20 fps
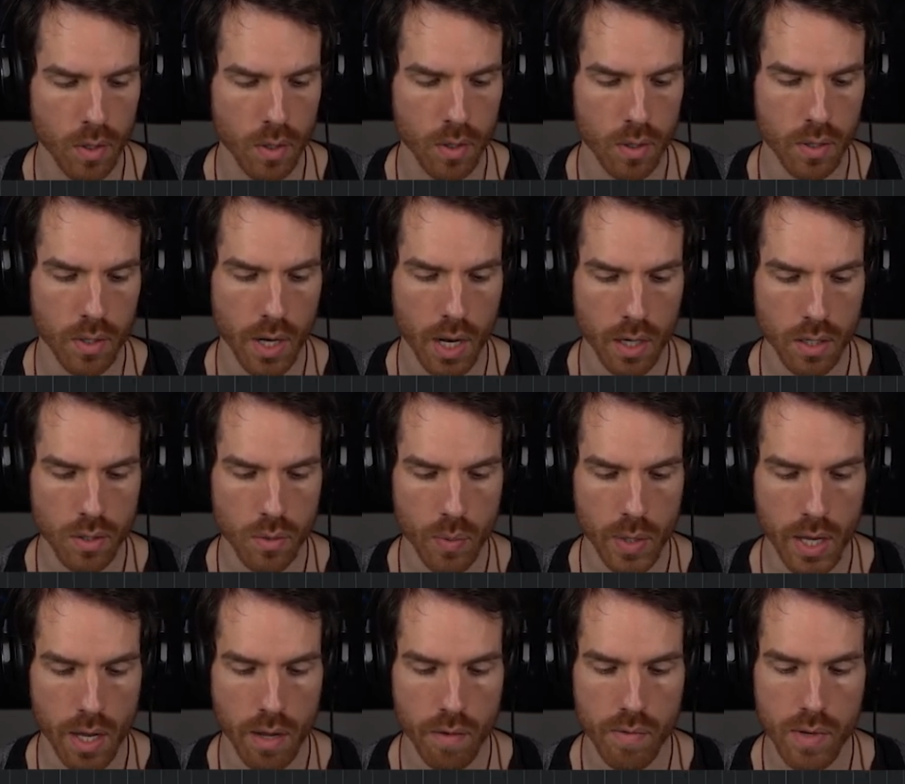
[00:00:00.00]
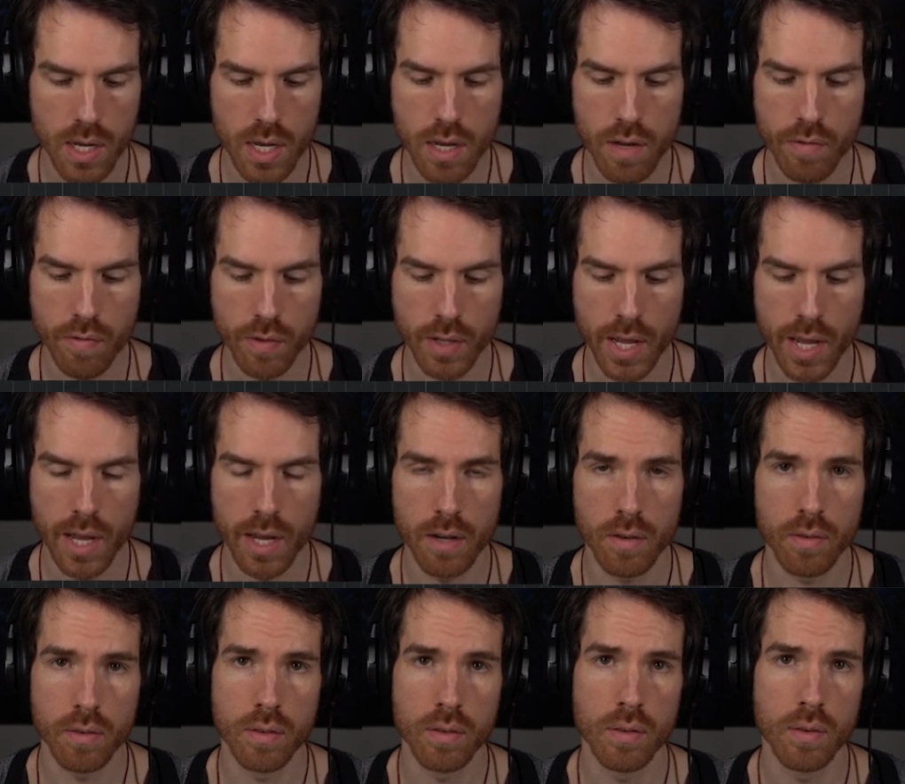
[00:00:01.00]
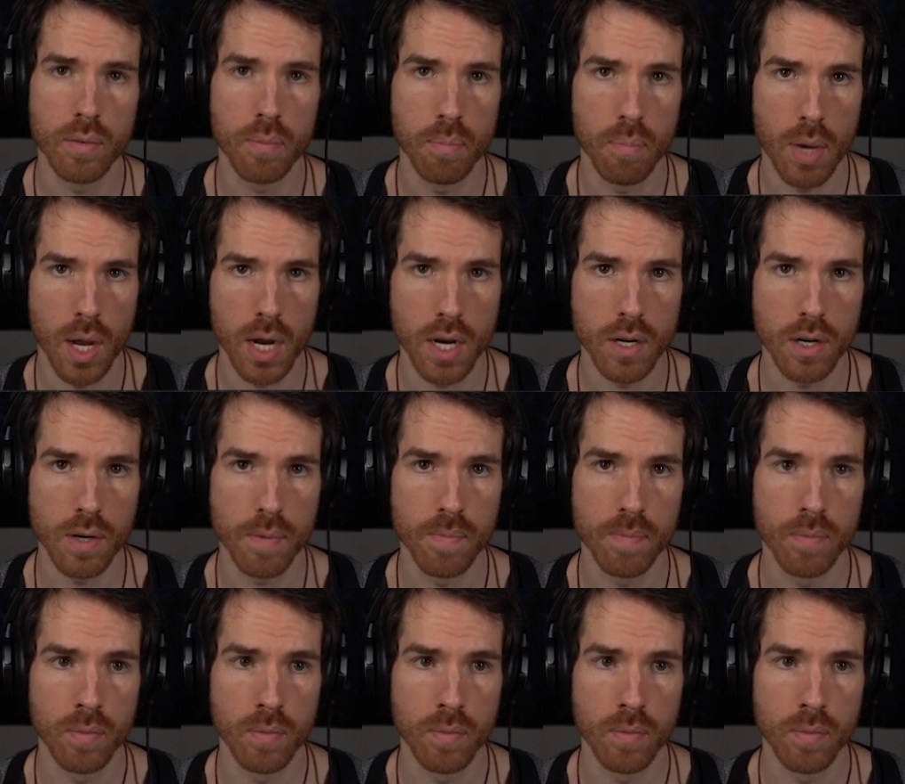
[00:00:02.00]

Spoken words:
Next, we have E flat minor.